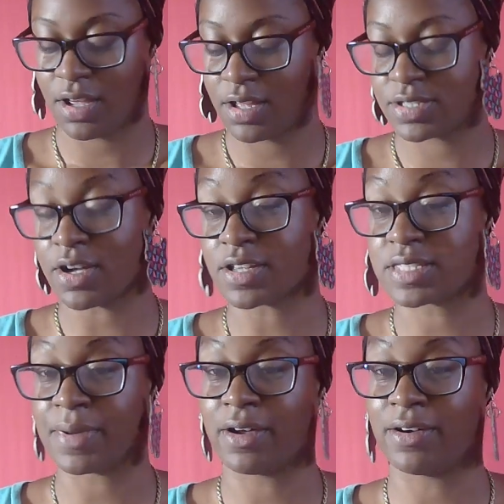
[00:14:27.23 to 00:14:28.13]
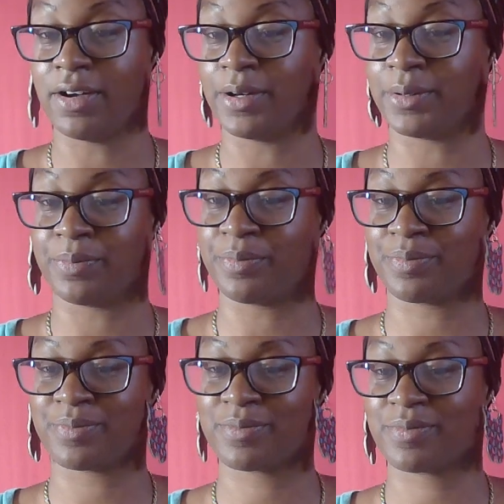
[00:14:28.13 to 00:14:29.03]
Talks about...
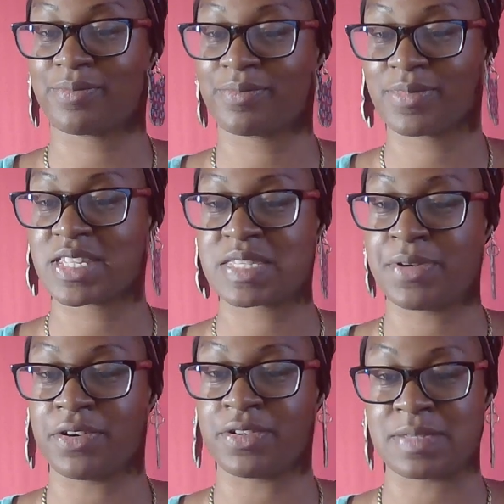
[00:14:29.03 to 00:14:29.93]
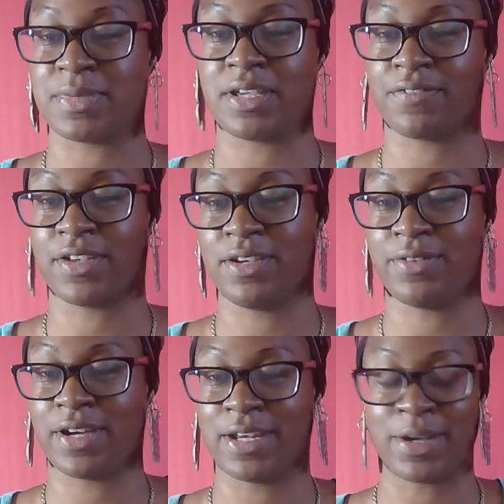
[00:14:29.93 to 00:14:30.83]
Spirit is being funny
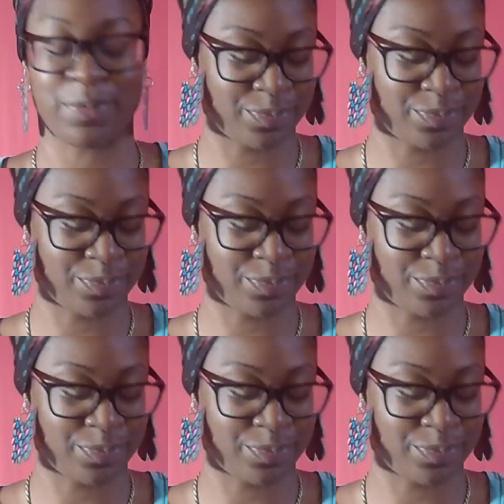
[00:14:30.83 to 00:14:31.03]
right now.